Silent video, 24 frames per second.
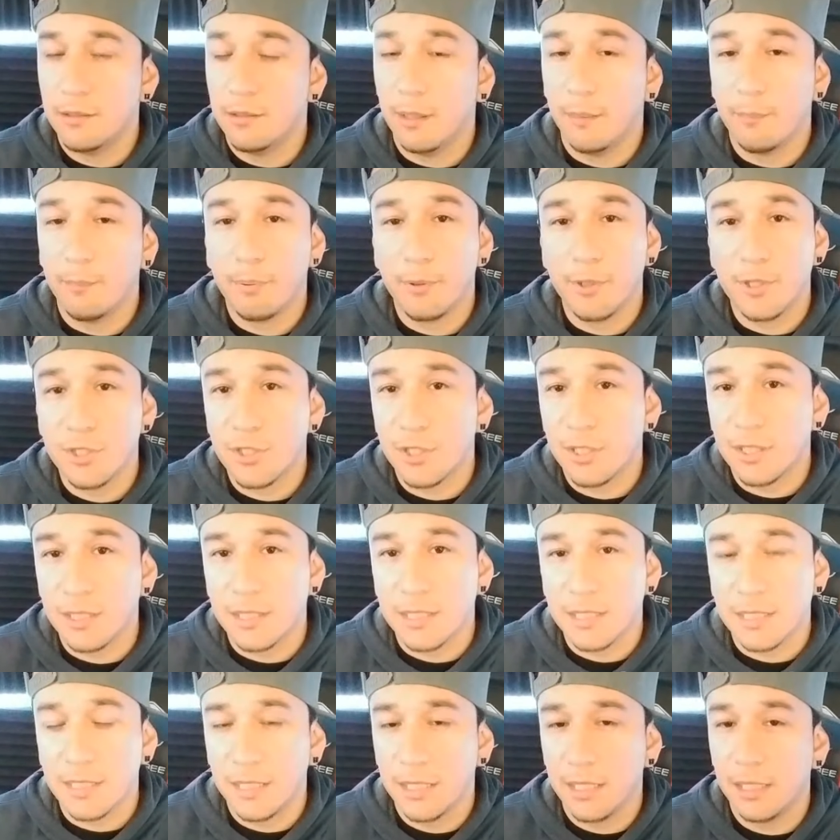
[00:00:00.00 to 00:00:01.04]
I'm pretty sure you can
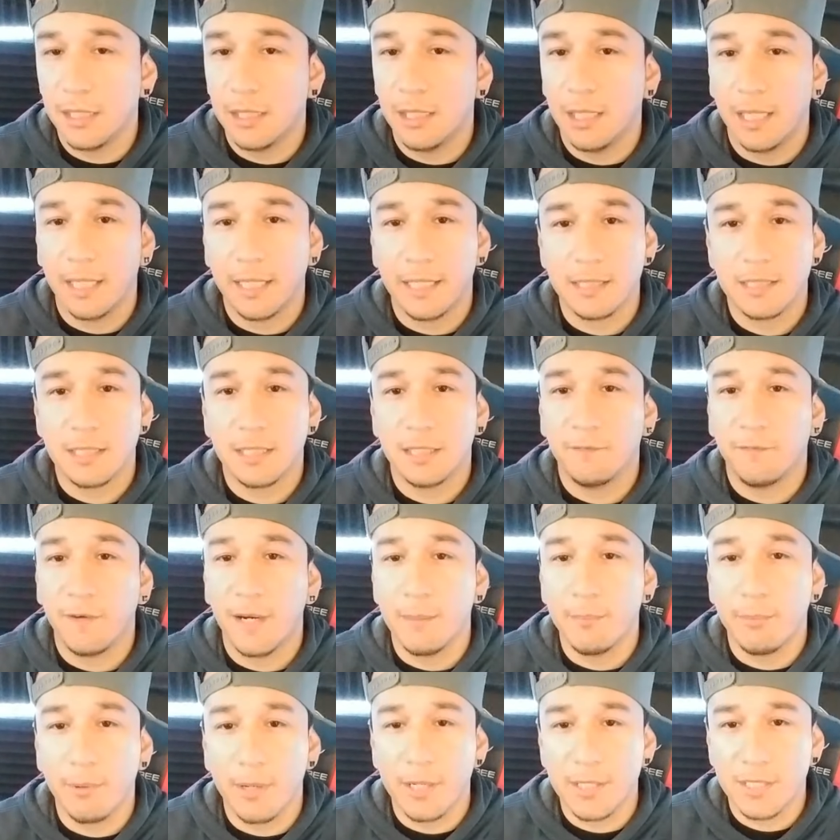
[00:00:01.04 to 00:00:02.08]
see it. Like I said, the
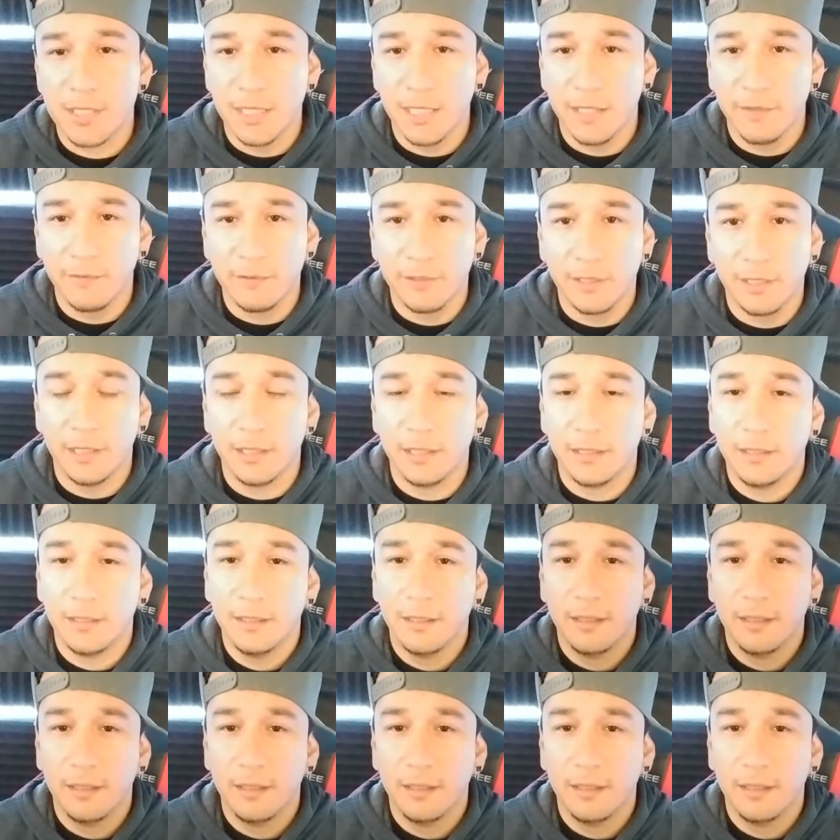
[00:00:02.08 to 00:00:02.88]
vibration and everything.